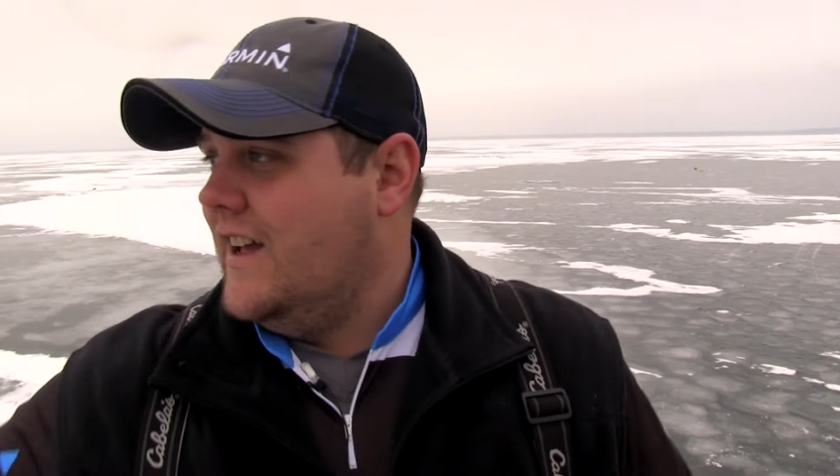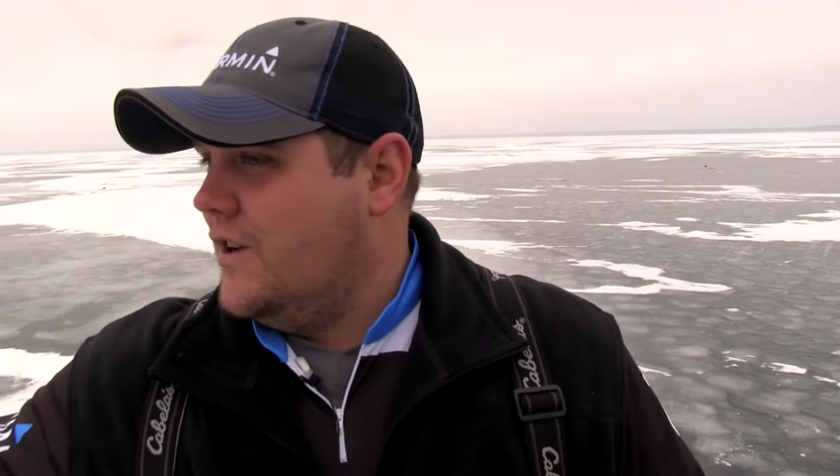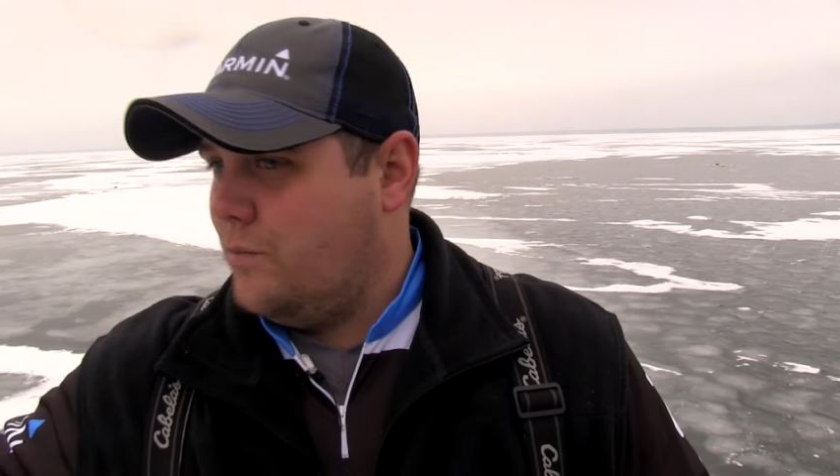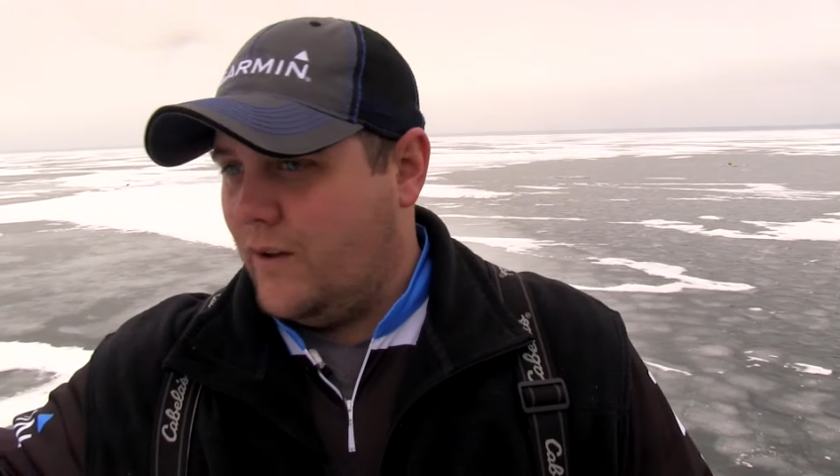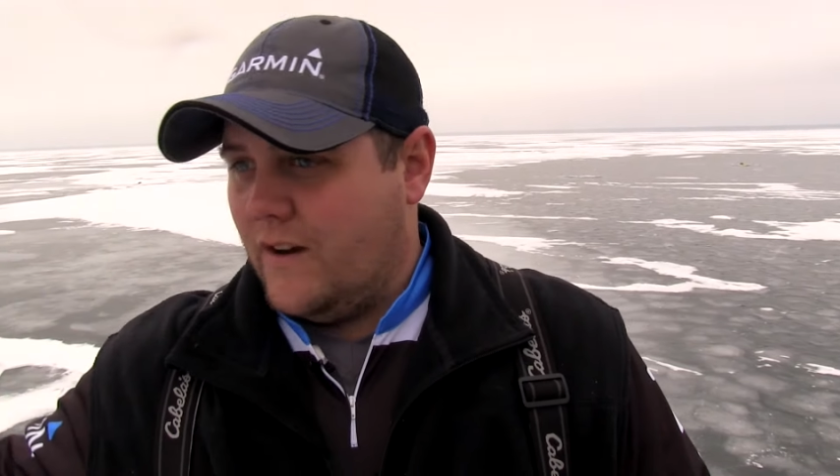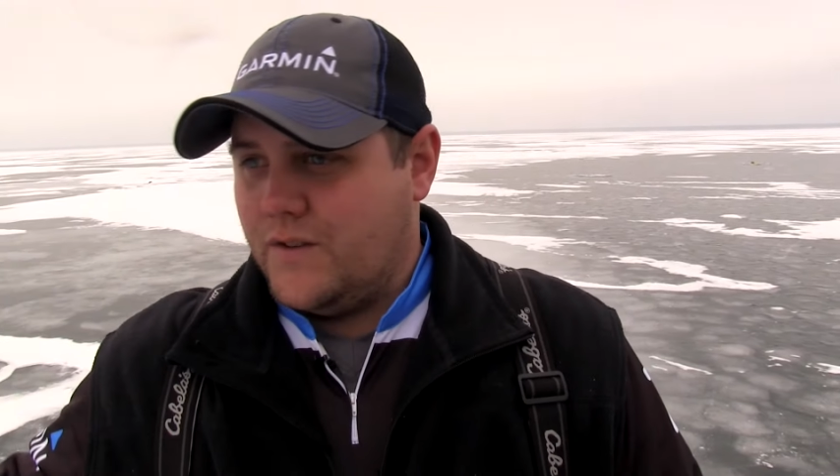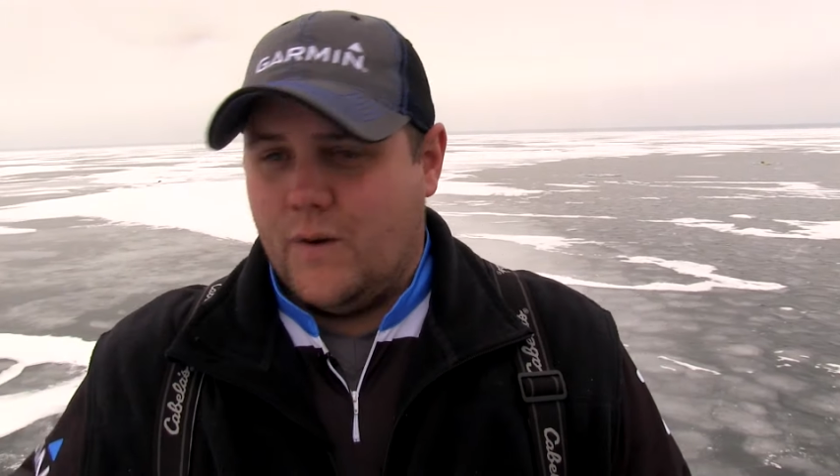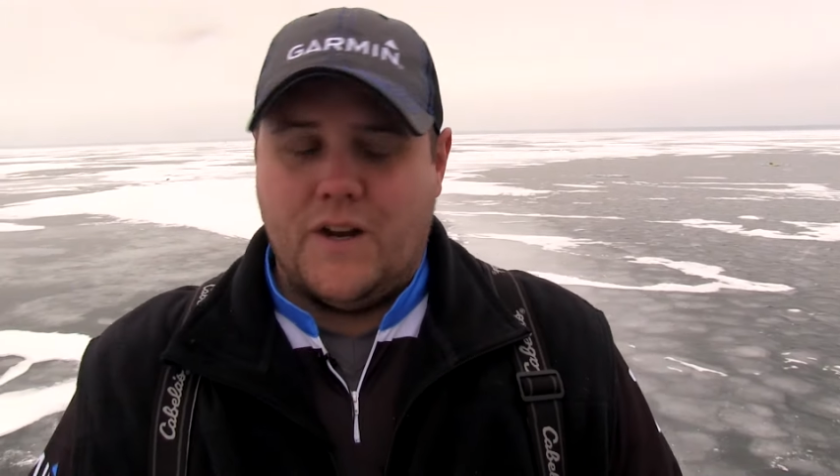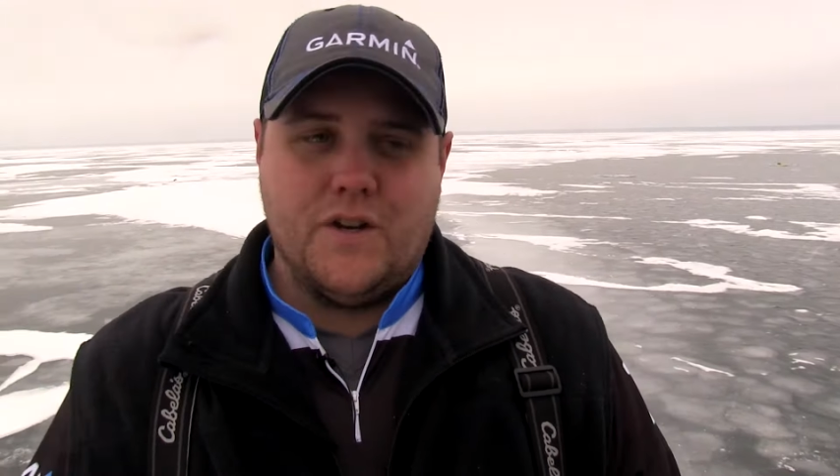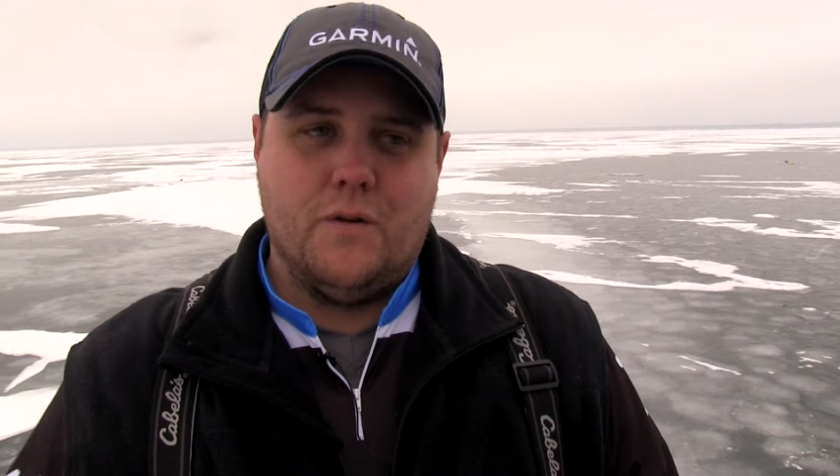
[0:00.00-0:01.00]
your Polaris
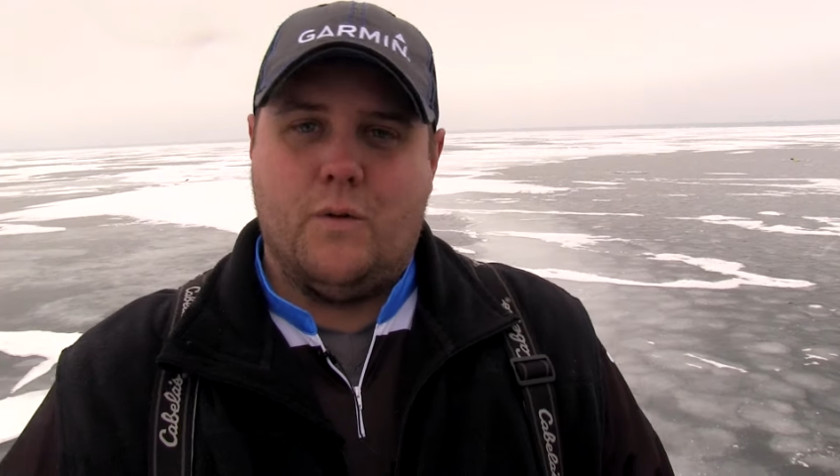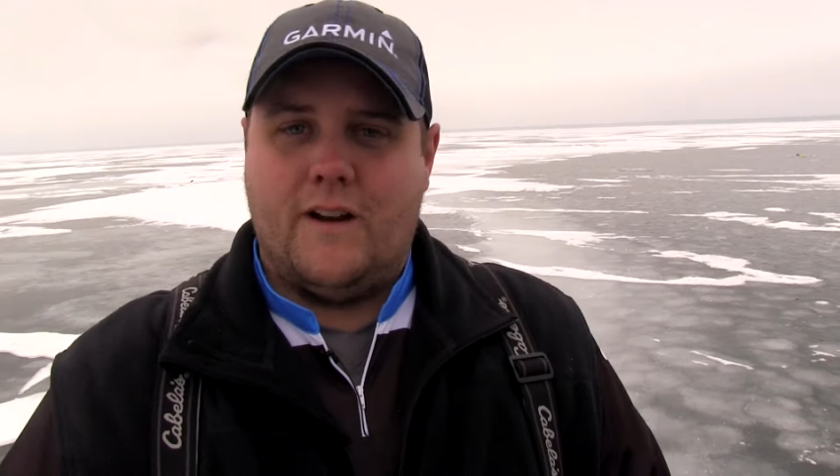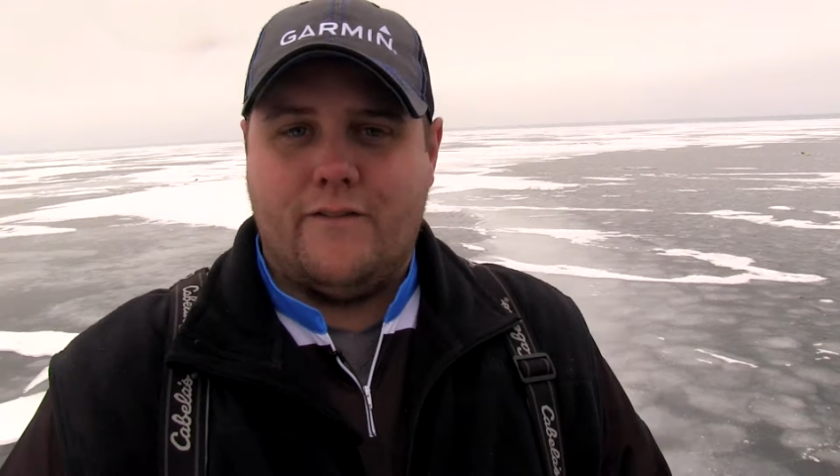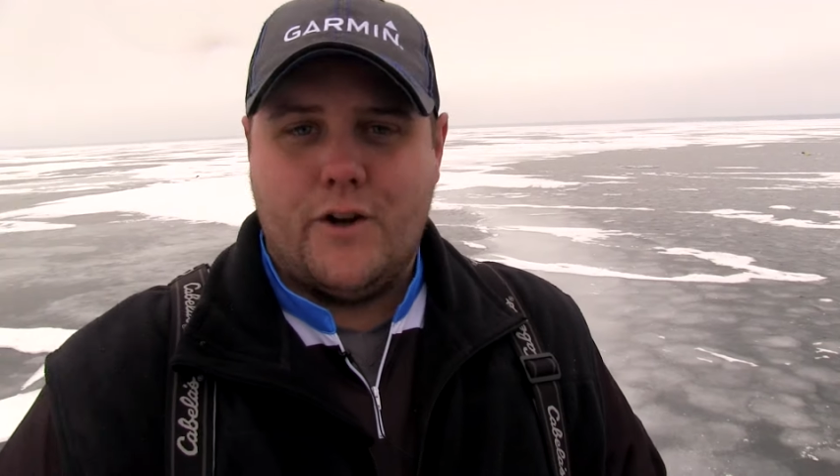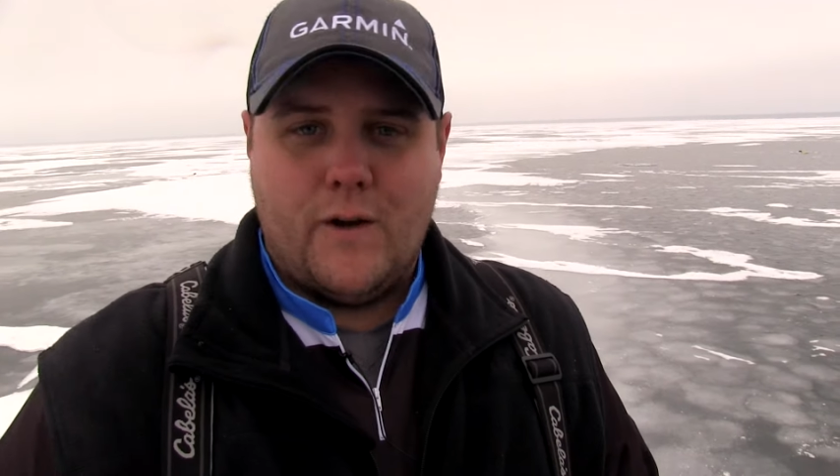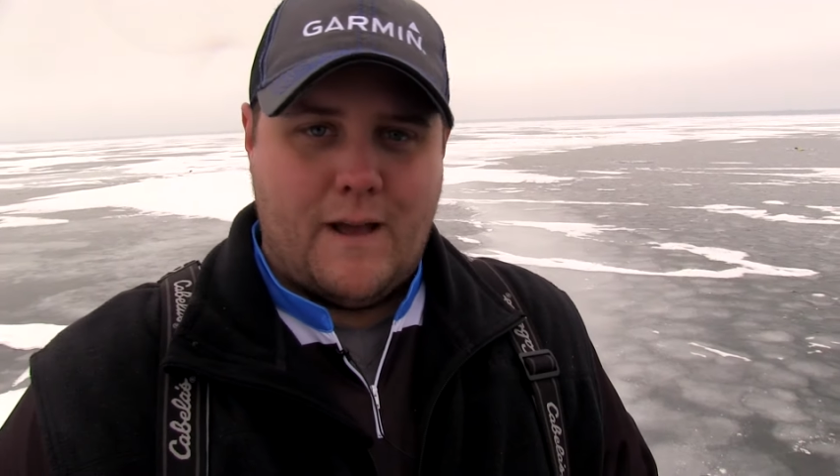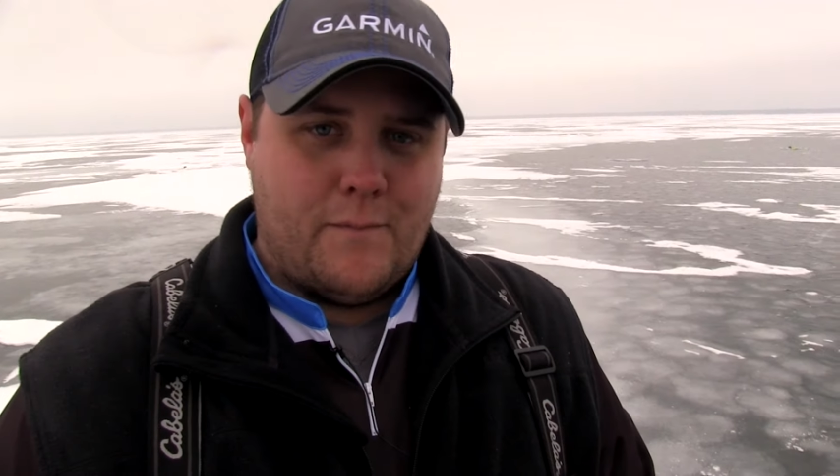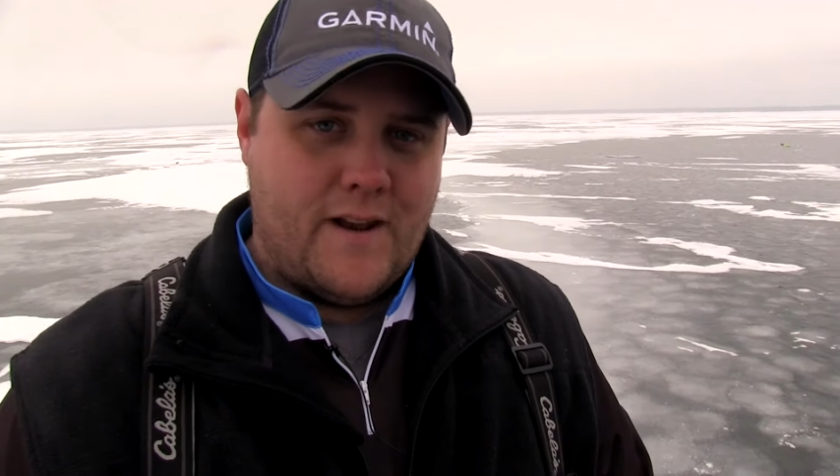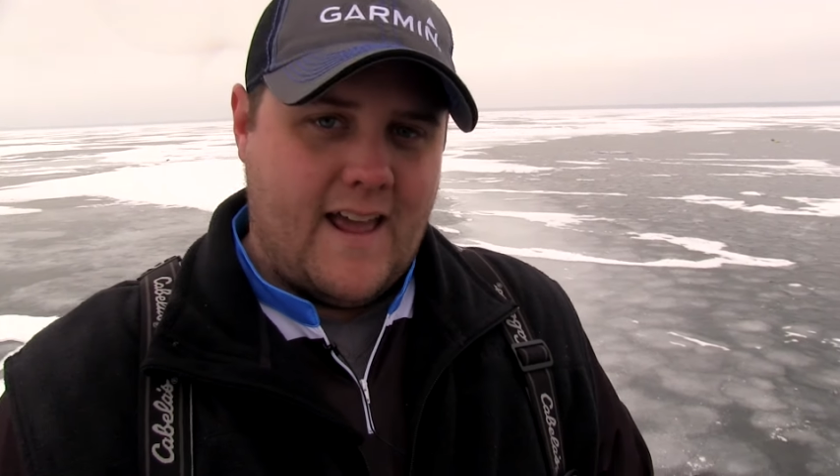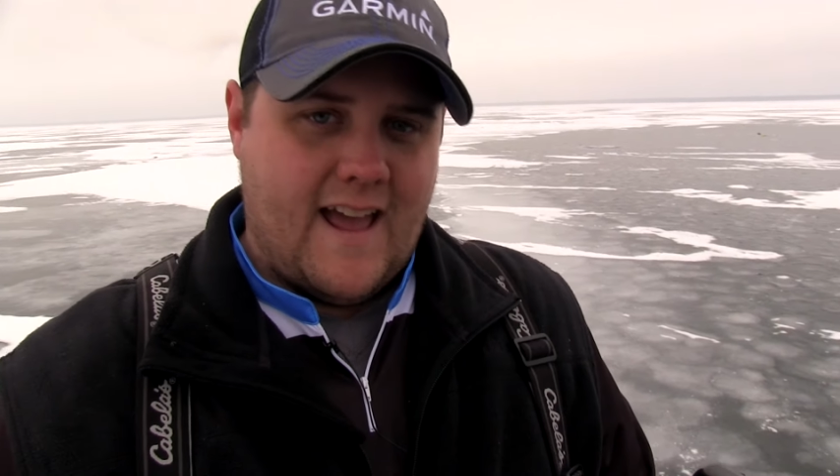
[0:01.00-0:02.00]
Ranger, whatever you
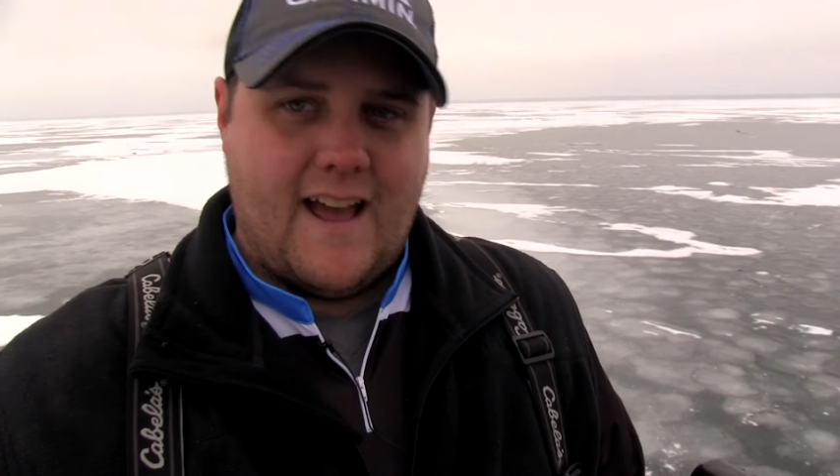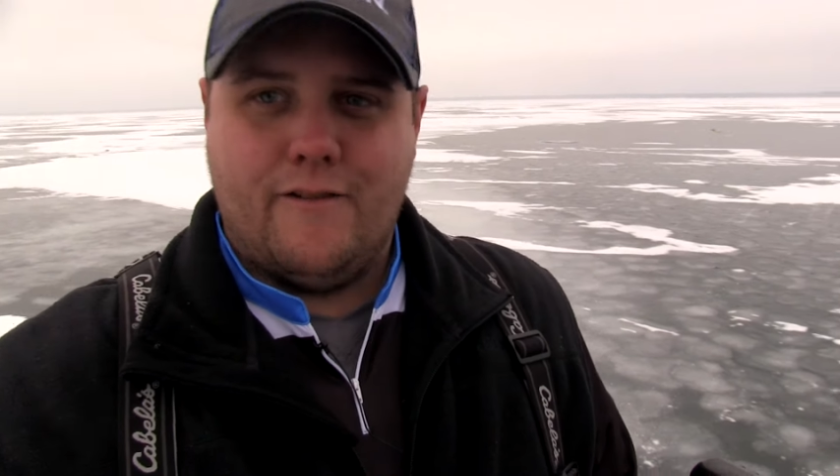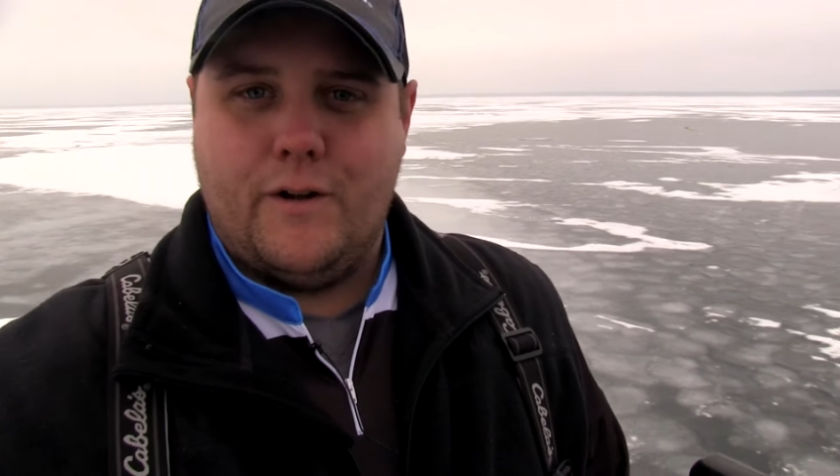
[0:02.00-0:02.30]
happen to have